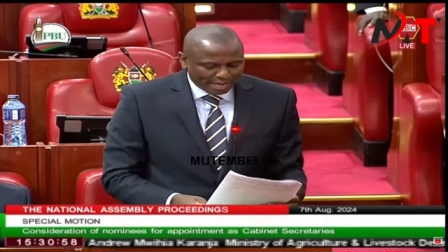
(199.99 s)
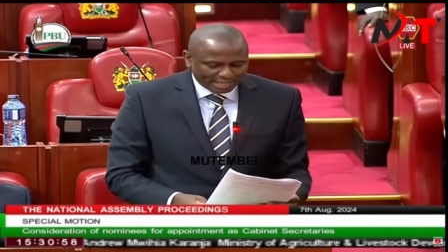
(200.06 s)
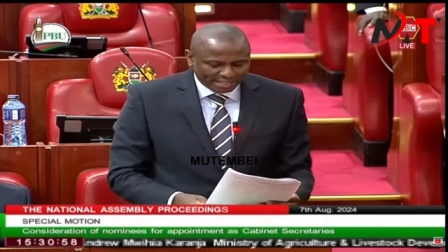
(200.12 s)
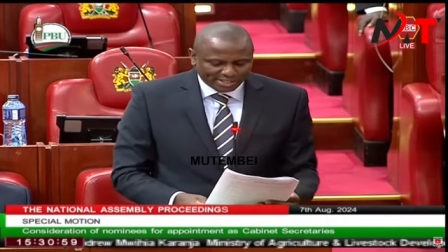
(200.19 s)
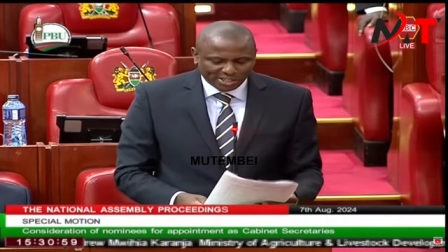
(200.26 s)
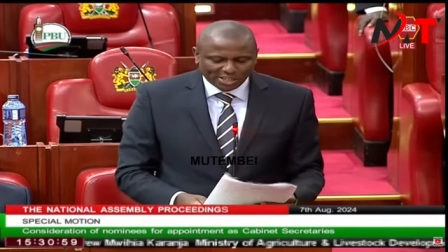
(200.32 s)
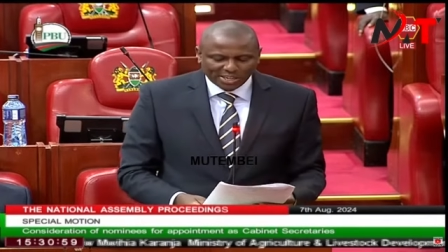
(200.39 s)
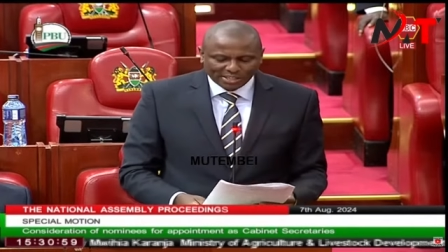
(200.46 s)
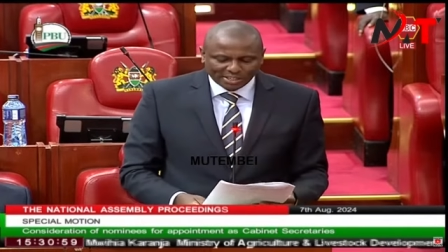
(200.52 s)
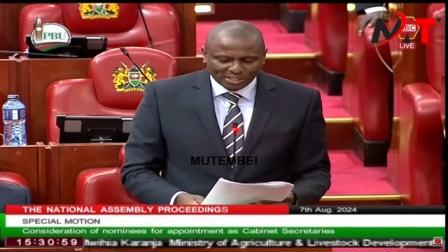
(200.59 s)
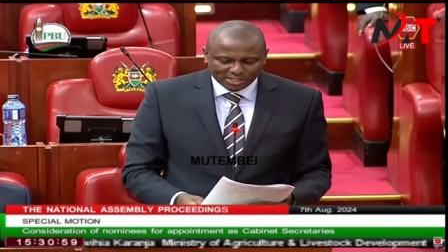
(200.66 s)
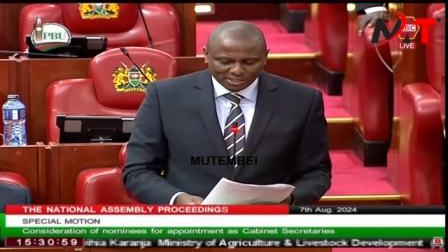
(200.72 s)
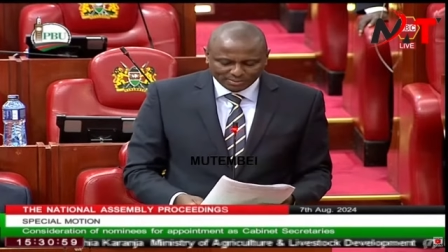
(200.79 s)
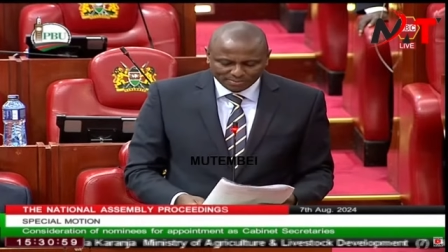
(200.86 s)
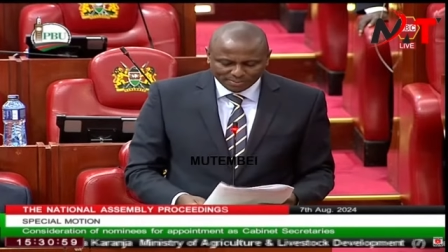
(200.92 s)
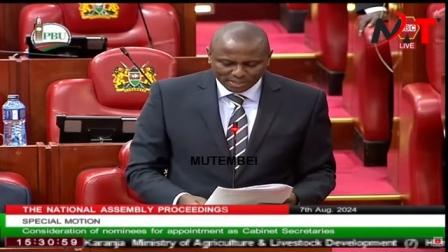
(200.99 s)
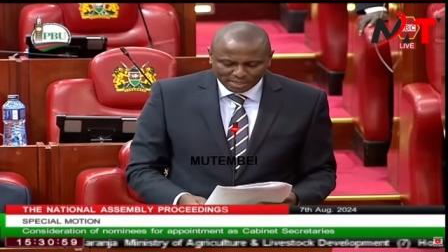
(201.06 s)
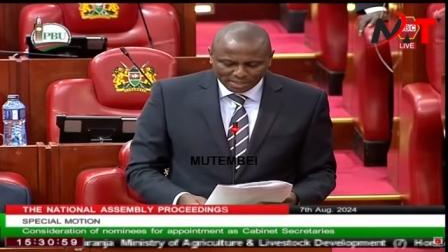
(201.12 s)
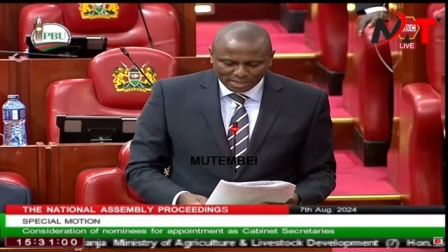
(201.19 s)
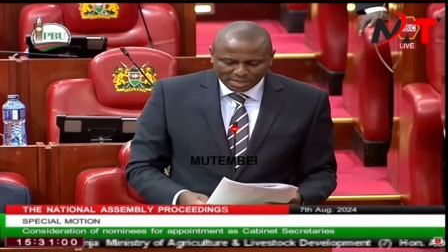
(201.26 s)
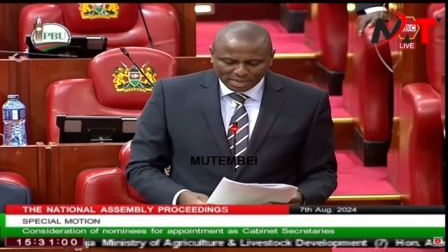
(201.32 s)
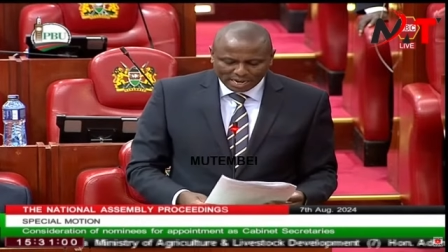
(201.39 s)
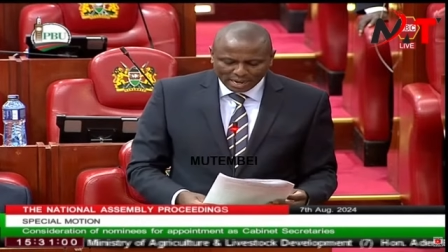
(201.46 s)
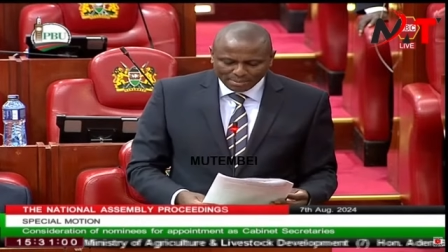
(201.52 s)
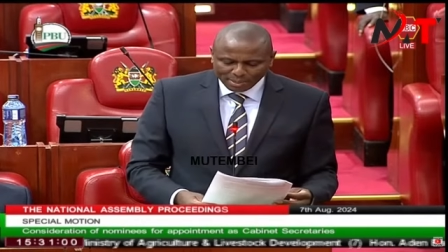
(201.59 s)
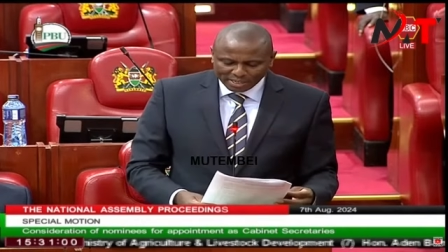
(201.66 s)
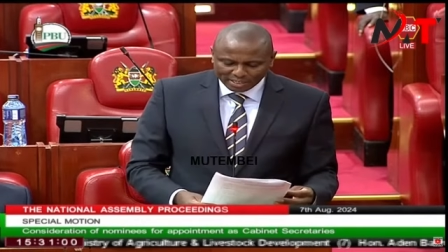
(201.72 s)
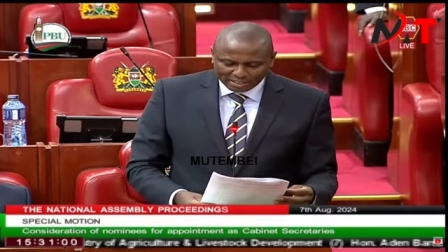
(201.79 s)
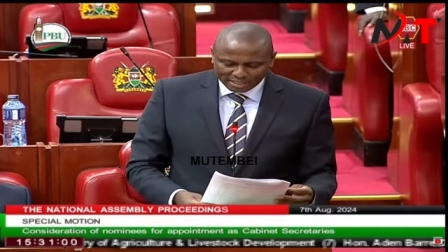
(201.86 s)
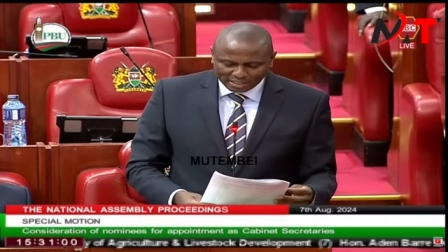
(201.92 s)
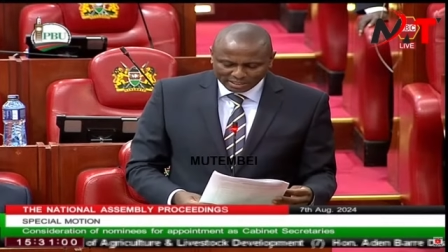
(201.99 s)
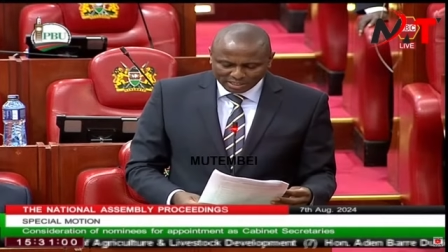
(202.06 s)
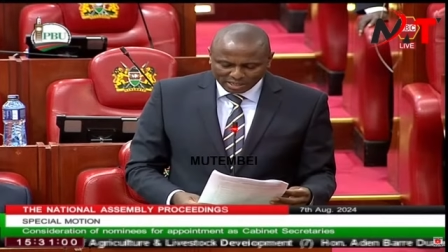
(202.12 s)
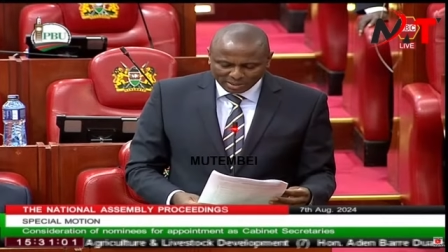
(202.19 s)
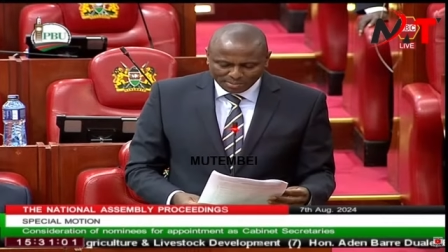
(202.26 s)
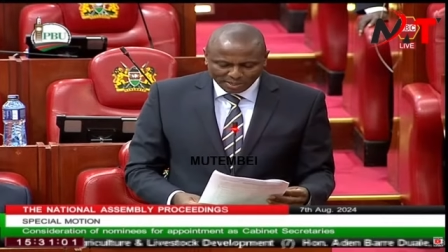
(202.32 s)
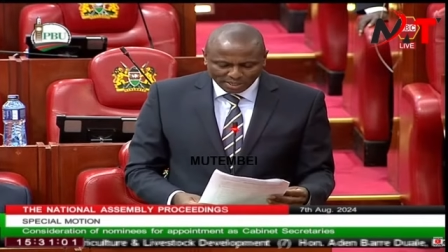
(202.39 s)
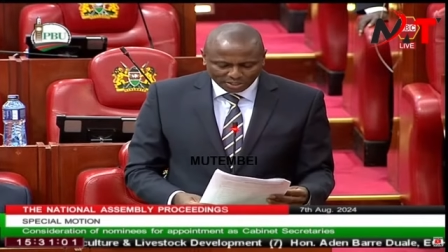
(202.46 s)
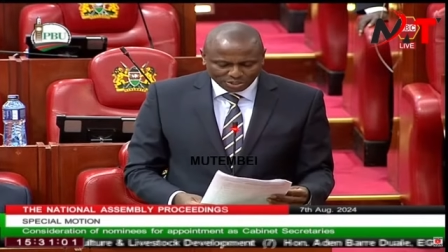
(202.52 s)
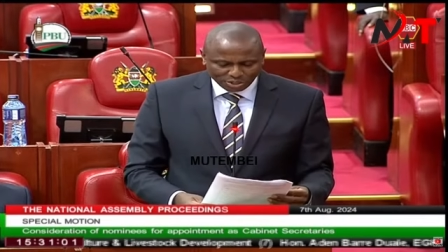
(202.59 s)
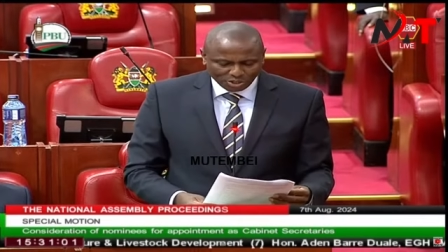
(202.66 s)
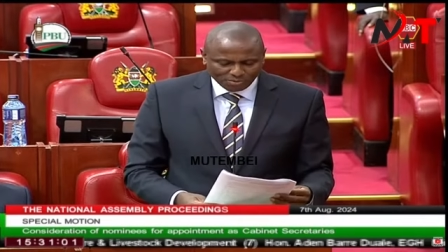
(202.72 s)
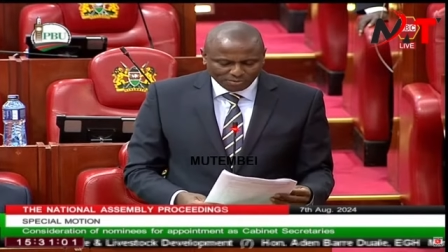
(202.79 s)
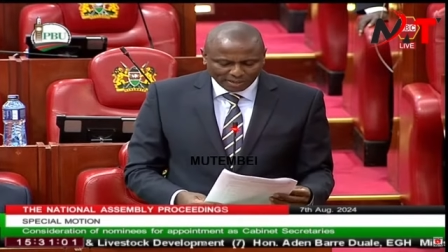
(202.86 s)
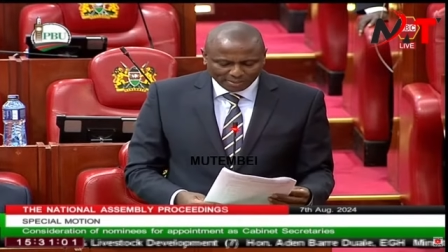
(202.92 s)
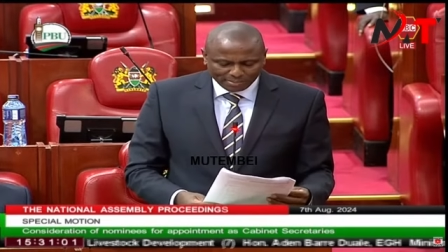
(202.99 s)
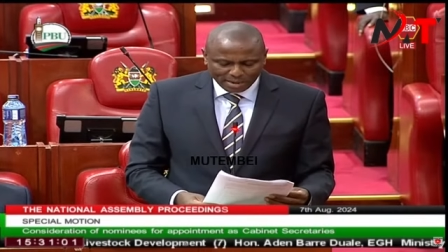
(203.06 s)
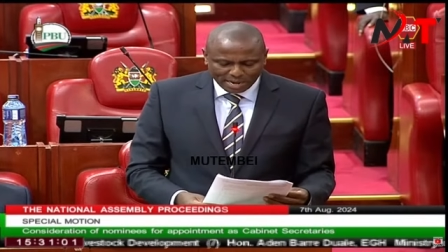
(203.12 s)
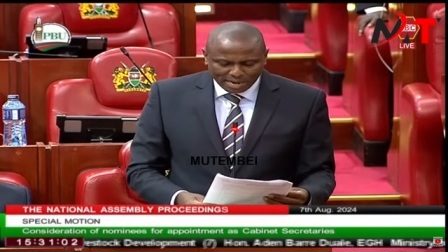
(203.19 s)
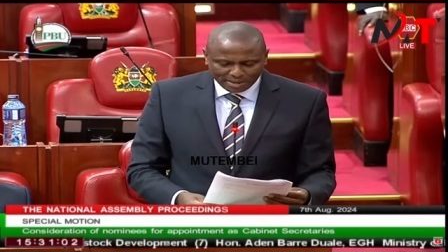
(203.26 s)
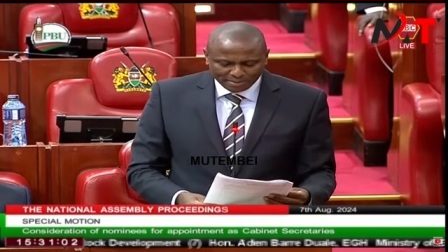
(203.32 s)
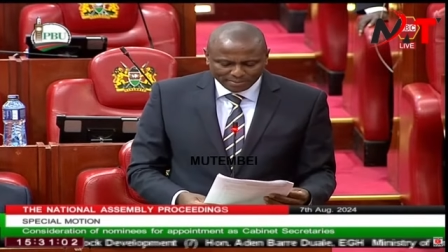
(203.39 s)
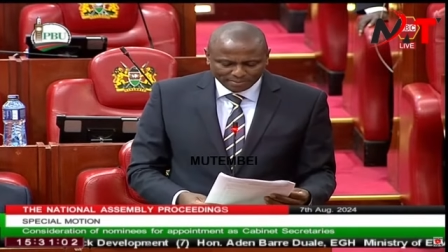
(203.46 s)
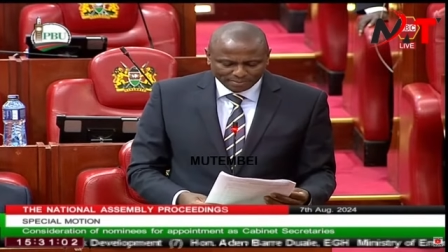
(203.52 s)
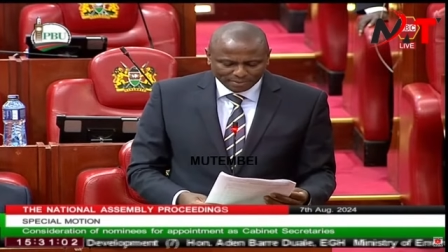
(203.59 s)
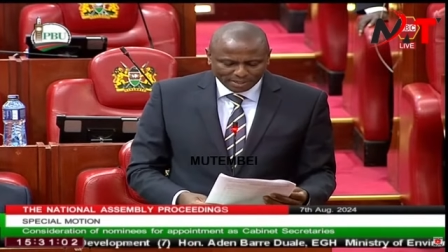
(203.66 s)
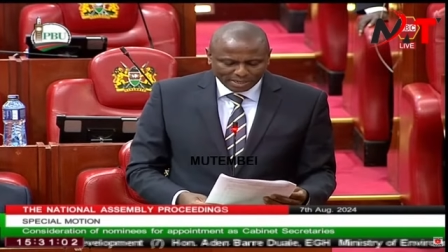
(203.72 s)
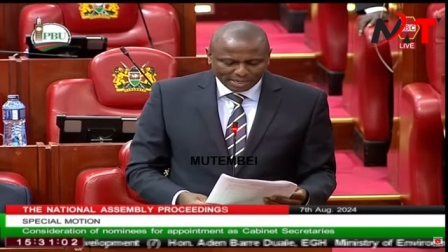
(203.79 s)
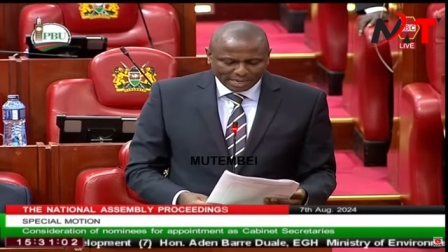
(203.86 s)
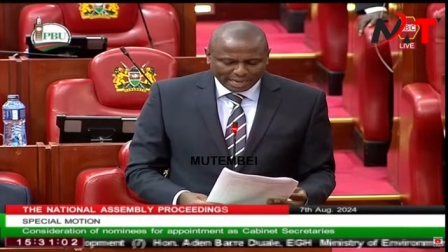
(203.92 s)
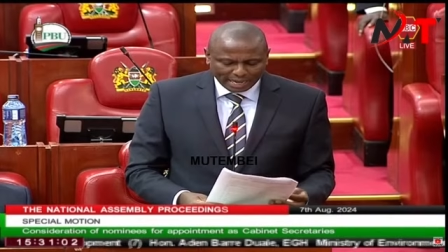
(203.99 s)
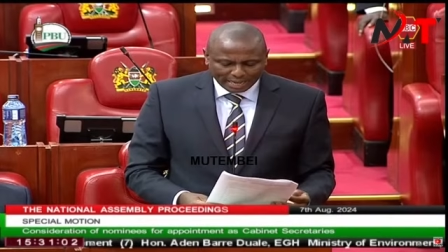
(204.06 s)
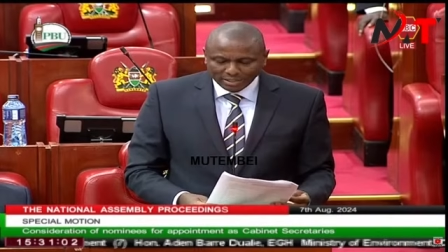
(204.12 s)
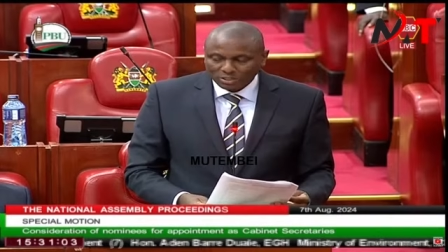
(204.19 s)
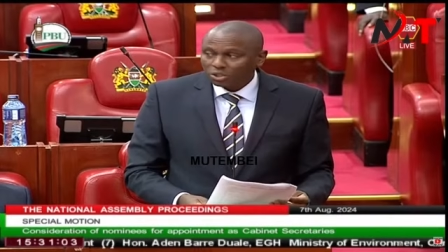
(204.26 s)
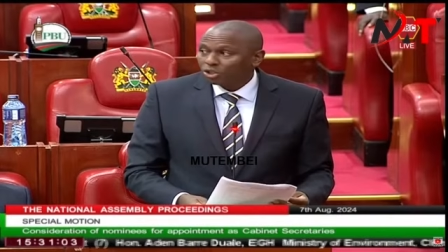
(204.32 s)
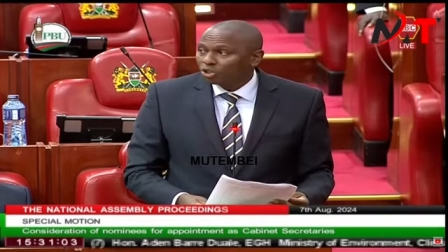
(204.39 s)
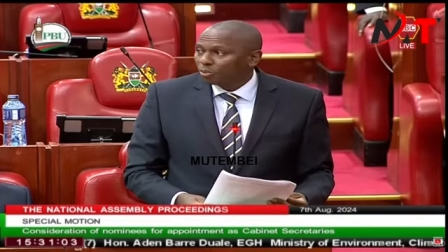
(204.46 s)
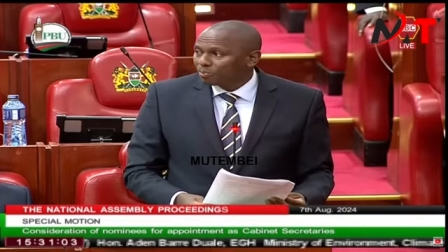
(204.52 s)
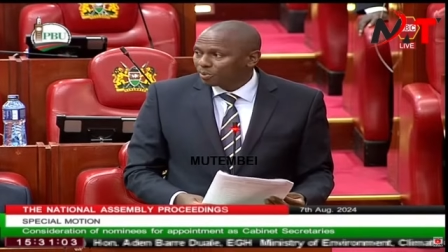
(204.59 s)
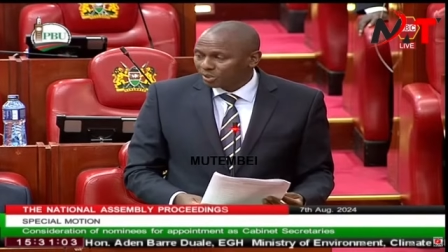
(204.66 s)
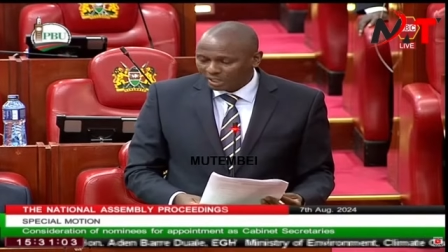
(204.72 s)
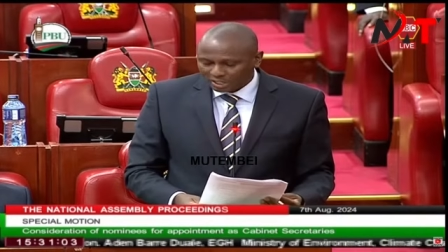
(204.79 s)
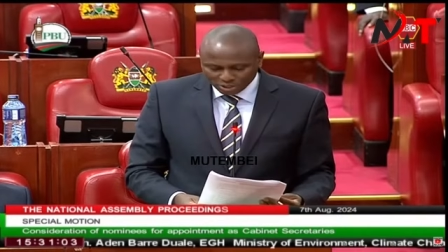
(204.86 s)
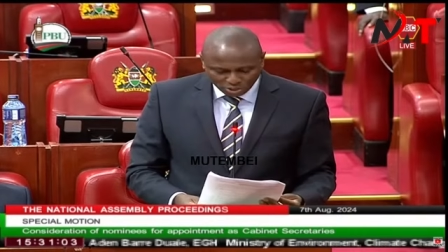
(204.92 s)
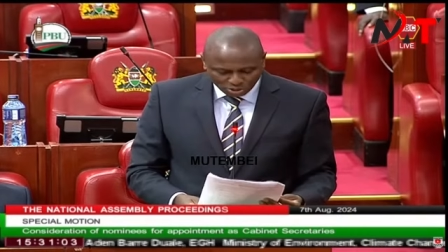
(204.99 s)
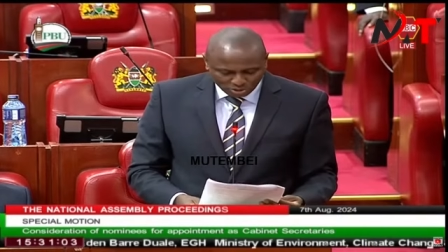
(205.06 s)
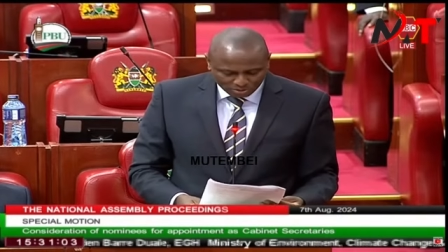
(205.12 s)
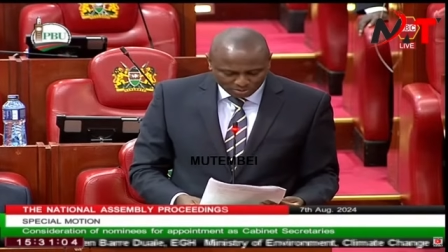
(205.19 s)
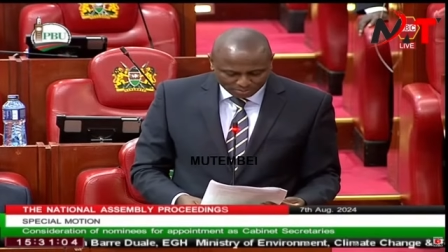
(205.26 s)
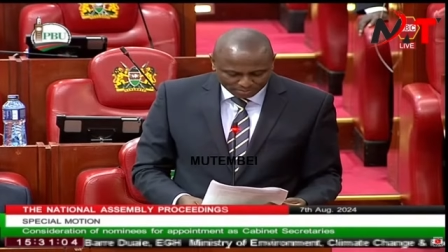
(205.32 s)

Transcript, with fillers: EGH, Cabinet Secretary, Ministry of Labor, and Social Protection.